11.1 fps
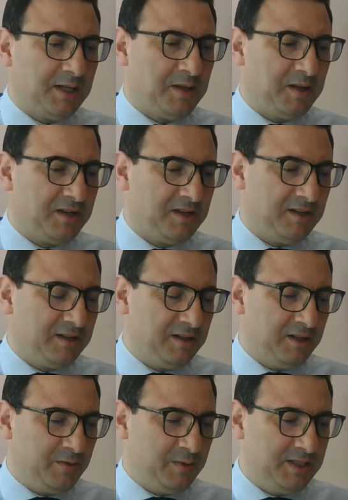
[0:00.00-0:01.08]
I think in
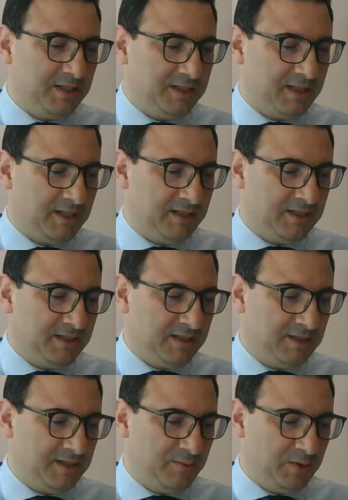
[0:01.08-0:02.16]
linguistic studies,
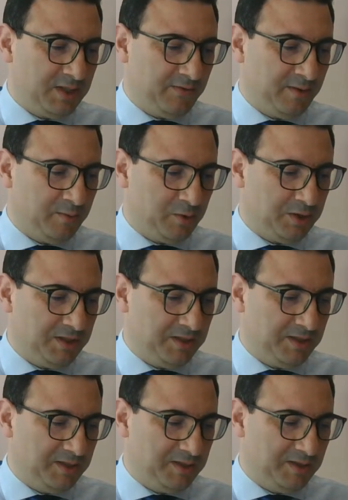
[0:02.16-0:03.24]
Si Mustafa Morshid
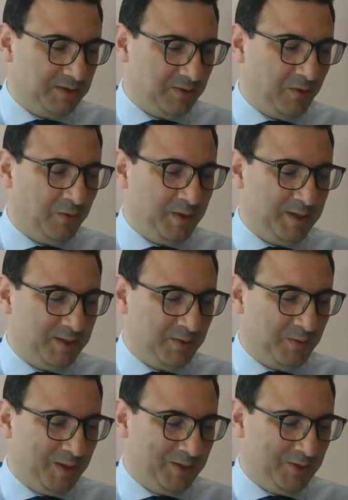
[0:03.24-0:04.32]
is always the
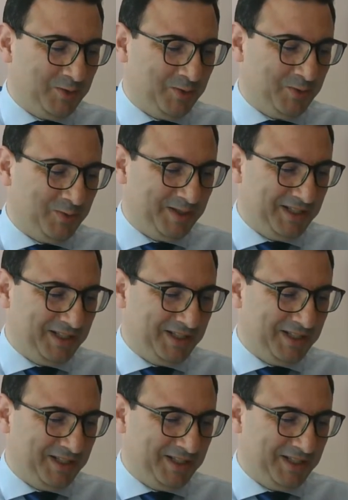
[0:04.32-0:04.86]
one to